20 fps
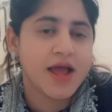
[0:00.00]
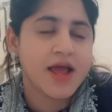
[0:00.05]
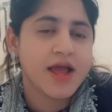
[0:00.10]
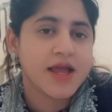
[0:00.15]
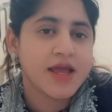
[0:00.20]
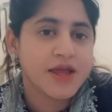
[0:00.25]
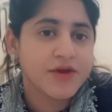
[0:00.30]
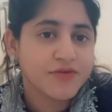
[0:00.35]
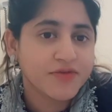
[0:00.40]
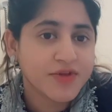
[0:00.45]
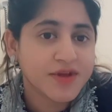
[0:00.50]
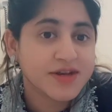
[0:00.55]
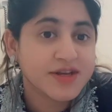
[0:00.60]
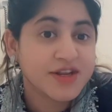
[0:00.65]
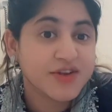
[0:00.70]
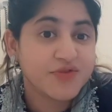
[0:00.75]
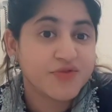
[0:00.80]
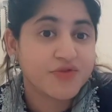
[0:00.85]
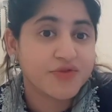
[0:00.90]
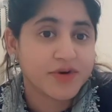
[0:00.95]
If the
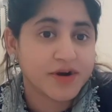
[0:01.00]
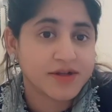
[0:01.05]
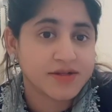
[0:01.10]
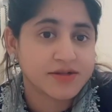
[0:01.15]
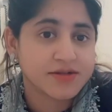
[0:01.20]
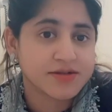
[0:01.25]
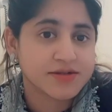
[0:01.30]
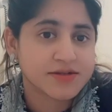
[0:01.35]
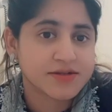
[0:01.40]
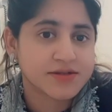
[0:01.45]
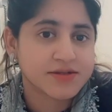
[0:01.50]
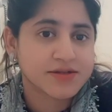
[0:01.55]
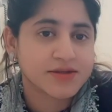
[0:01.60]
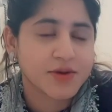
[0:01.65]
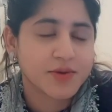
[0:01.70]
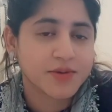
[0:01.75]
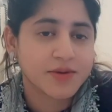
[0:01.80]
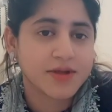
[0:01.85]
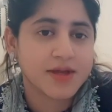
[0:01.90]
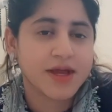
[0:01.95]
difference,
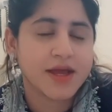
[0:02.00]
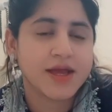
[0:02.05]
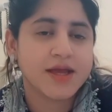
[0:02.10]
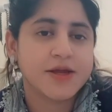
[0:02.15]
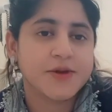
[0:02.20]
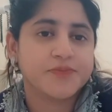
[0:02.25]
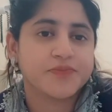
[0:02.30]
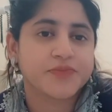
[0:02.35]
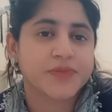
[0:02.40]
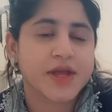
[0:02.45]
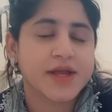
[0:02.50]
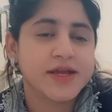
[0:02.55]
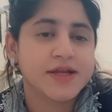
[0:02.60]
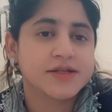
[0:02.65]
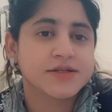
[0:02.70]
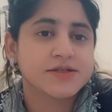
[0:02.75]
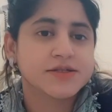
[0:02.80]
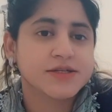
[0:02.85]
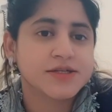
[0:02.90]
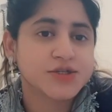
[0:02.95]
okay,
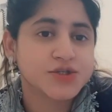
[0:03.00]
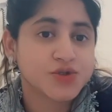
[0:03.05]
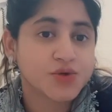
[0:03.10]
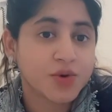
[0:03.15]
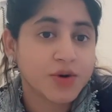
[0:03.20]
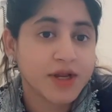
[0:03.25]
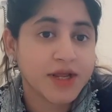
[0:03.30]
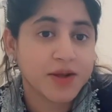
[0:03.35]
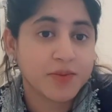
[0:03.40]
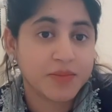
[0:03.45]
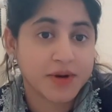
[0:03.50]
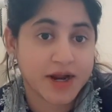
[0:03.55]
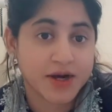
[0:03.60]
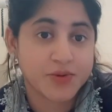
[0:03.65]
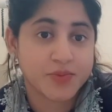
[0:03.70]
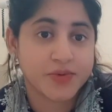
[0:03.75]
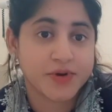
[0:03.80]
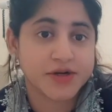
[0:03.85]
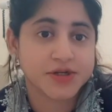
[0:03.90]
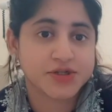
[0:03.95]
in systolic
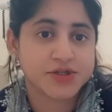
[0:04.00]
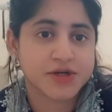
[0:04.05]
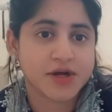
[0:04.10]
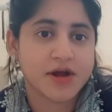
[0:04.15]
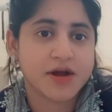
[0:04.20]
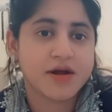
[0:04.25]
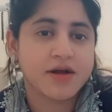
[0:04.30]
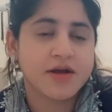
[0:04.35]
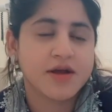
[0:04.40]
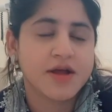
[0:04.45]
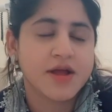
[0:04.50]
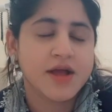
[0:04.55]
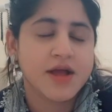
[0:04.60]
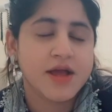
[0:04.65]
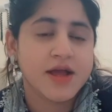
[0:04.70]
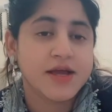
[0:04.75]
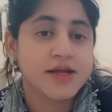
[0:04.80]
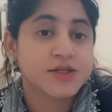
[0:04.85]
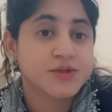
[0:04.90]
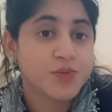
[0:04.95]
blood pressure
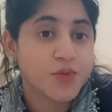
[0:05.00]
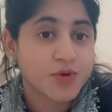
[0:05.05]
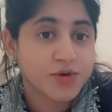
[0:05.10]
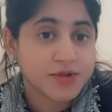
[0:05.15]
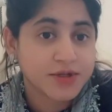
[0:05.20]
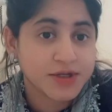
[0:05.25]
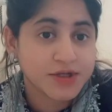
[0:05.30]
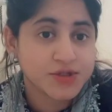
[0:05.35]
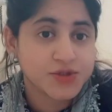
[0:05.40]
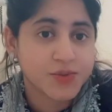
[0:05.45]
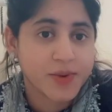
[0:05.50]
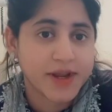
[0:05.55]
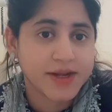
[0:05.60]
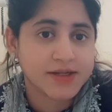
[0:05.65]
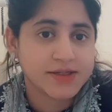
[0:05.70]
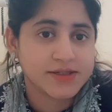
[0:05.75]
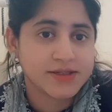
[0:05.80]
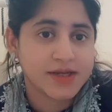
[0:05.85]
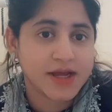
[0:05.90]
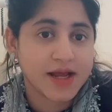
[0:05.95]
is more than
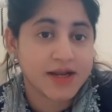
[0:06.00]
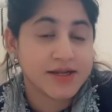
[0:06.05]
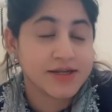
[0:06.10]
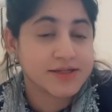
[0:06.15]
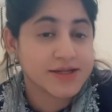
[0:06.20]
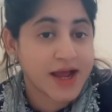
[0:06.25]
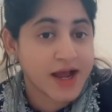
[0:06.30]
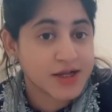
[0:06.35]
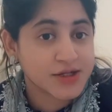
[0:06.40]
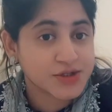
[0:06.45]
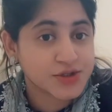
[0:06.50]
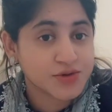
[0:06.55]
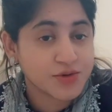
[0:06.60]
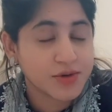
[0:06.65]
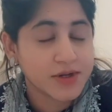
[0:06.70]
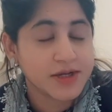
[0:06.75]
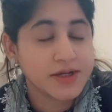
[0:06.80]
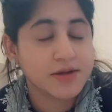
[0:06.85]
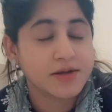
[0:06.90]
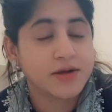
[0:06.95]
20, and in
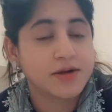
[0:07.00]
diastolic